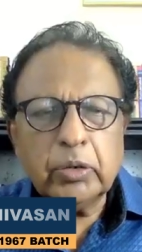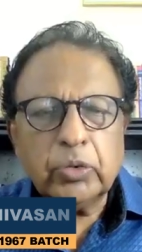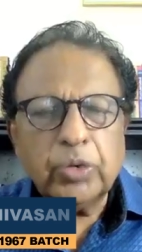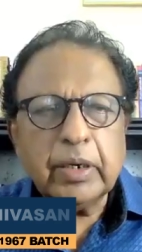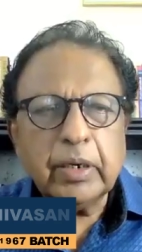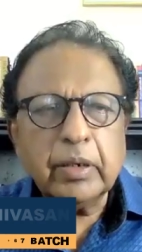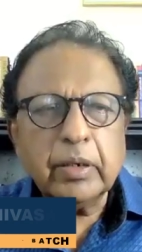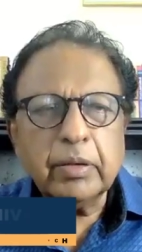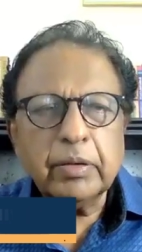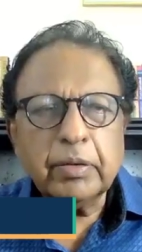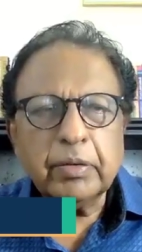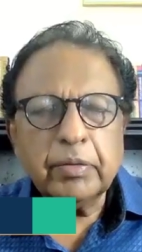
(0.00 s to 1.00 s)
Today
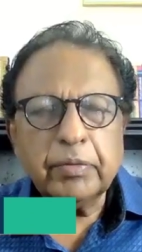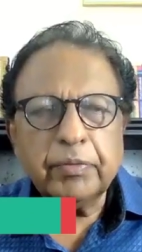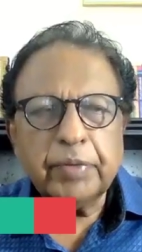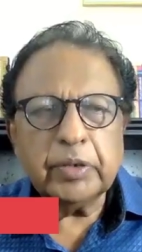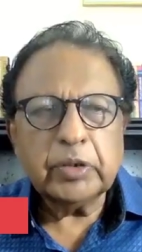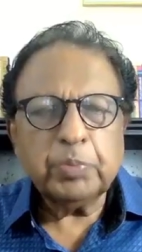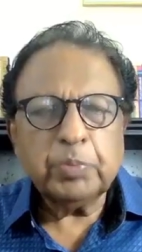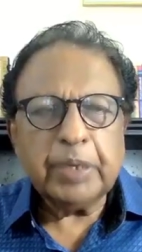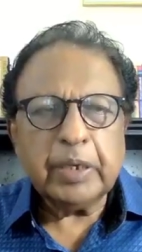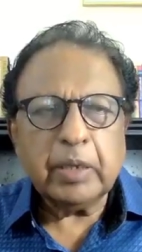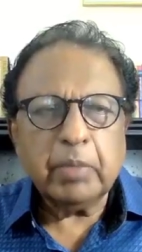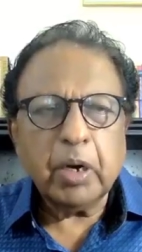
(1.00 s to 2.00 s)
we
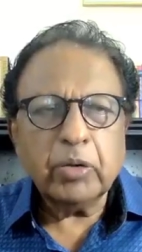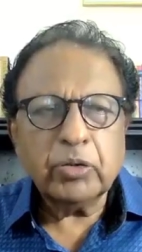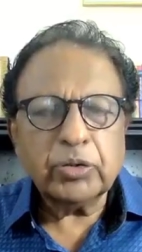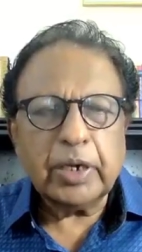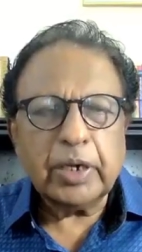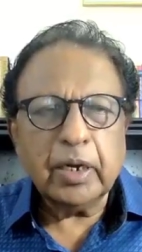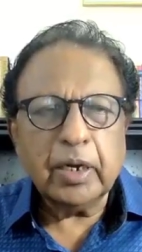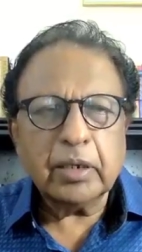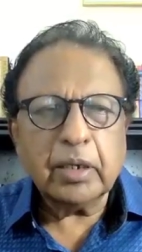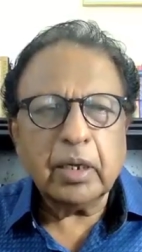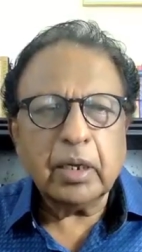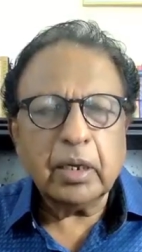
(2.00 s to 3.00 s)
speak about Sri
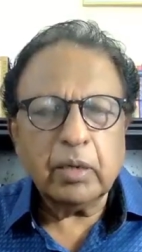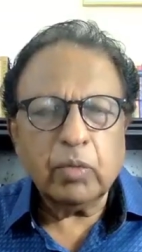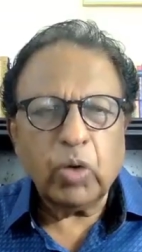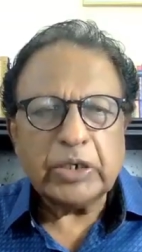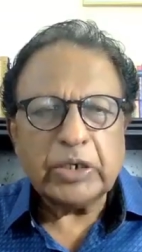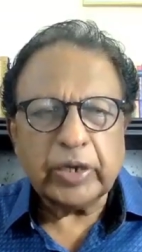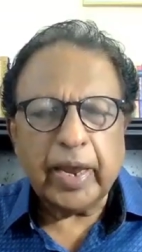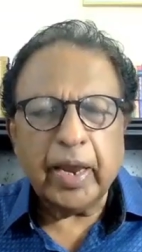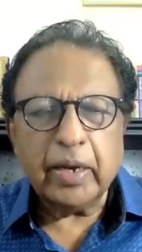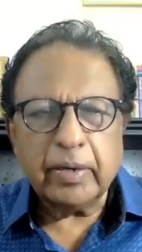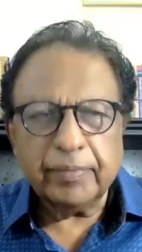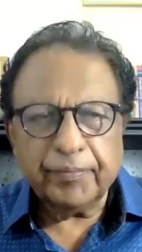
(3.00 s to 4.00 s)
Lanka once
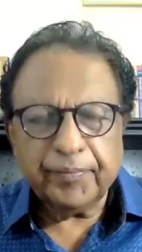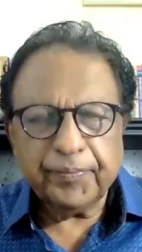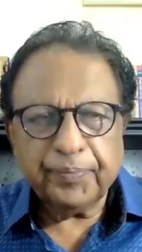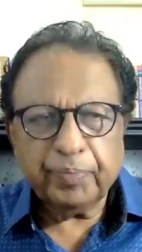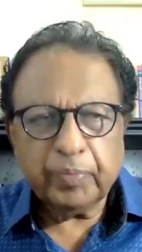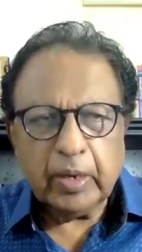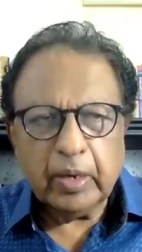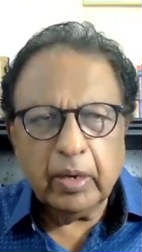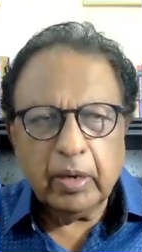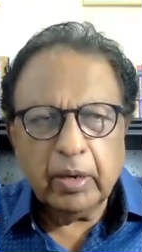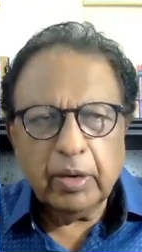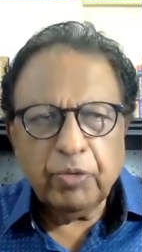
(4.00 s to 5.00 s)
again.
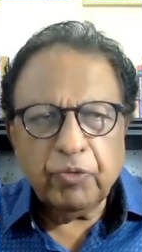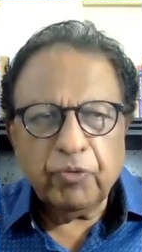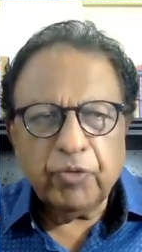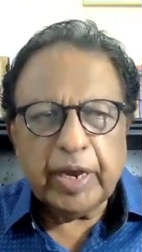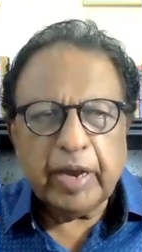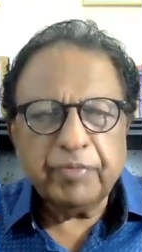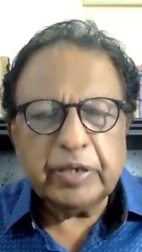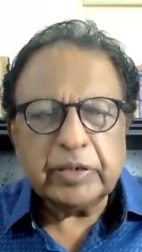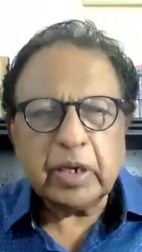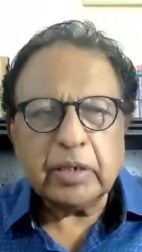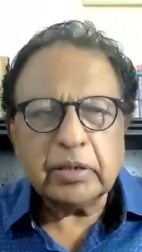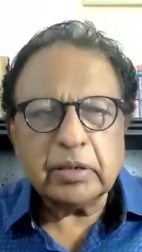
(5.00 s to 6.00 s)
We have
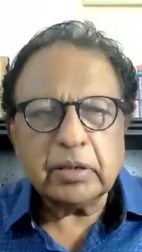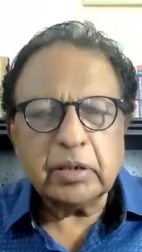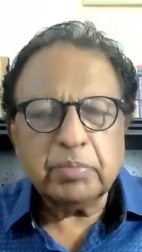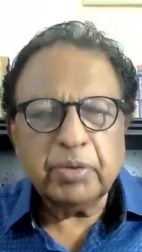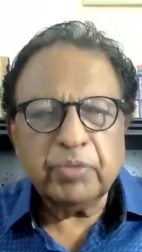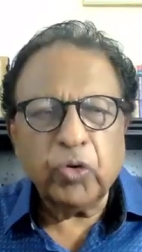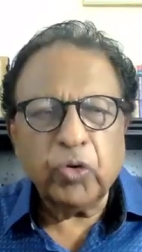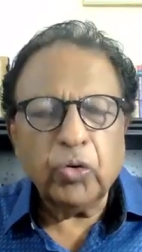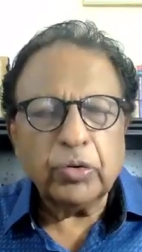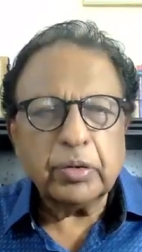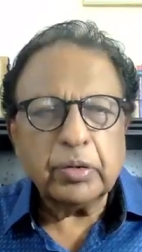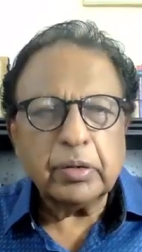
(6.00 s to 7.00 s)
discussed it
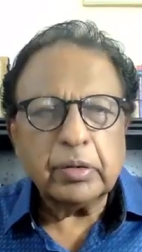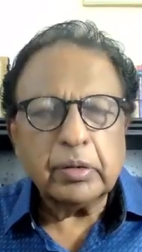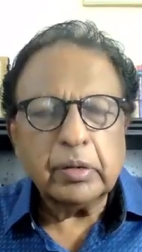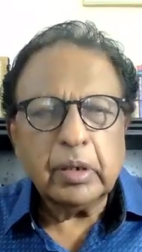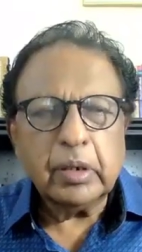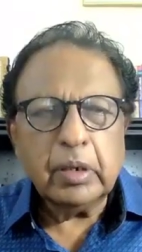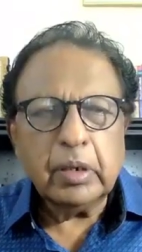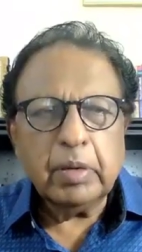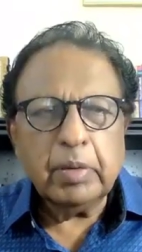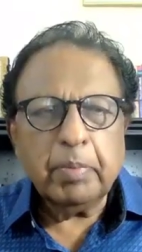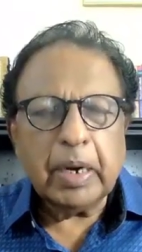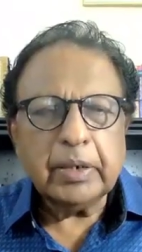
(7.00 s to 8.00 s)
before,
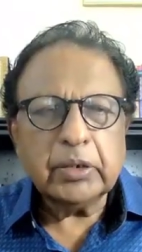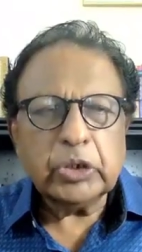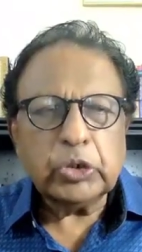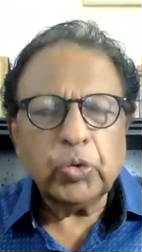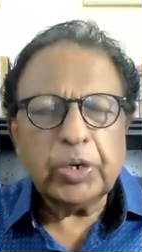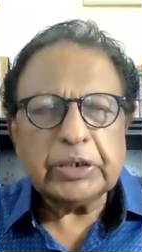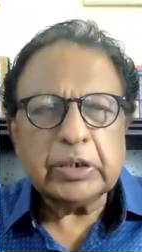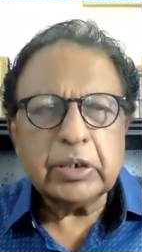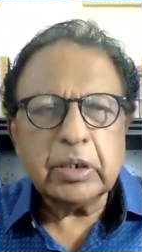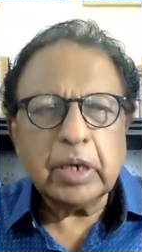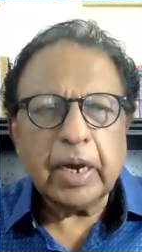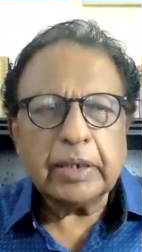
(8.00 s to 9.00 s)
but the
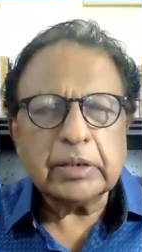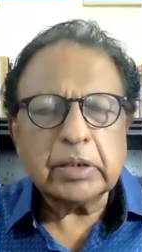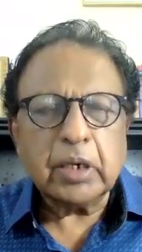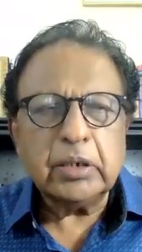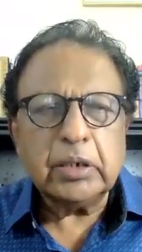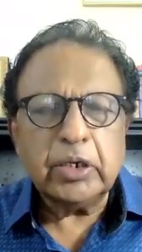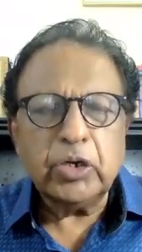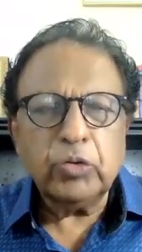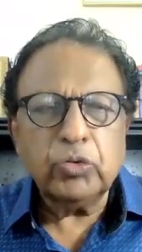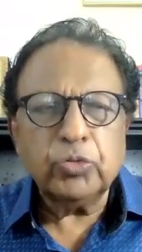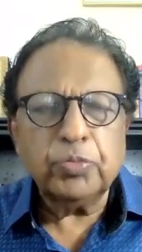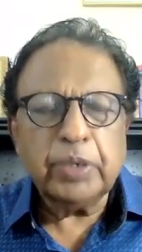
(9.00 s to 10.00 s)
situation has
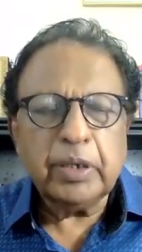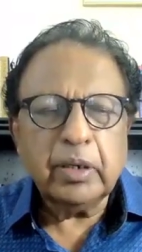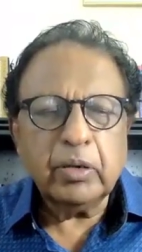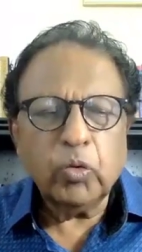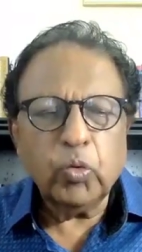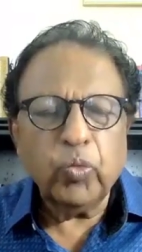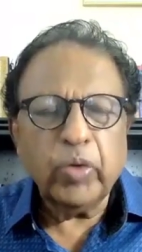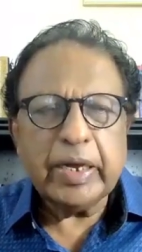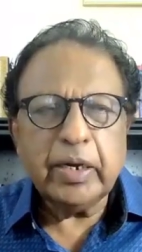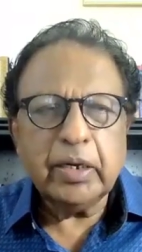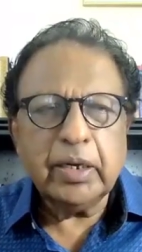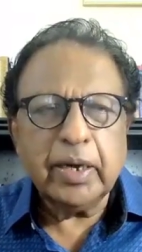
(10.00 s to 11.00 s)
continued to be
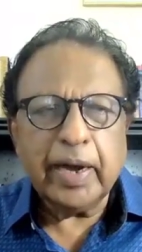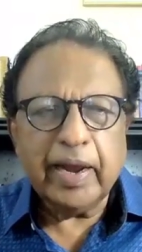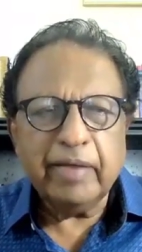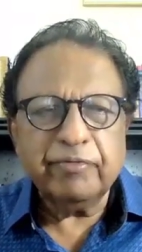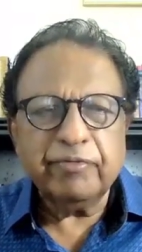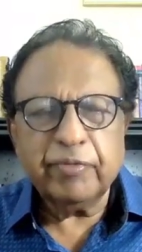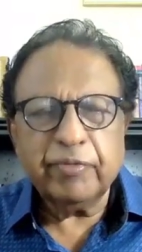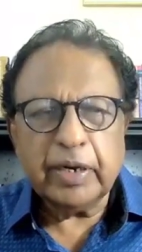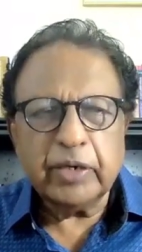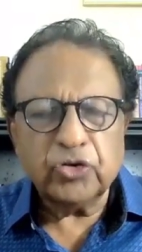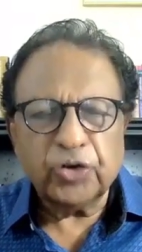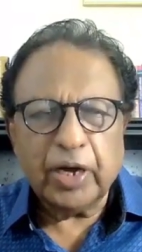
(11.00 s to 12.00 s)
very grave
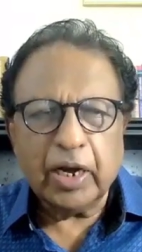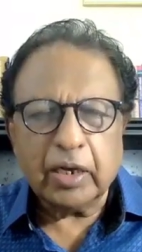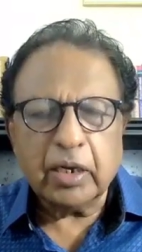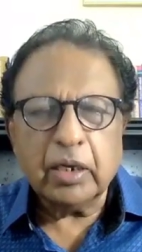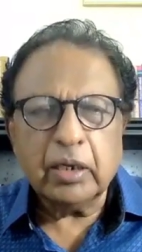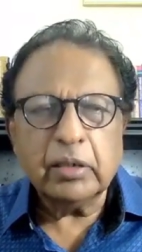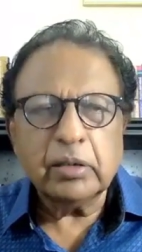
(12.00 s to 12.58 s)
in Sri Lanka.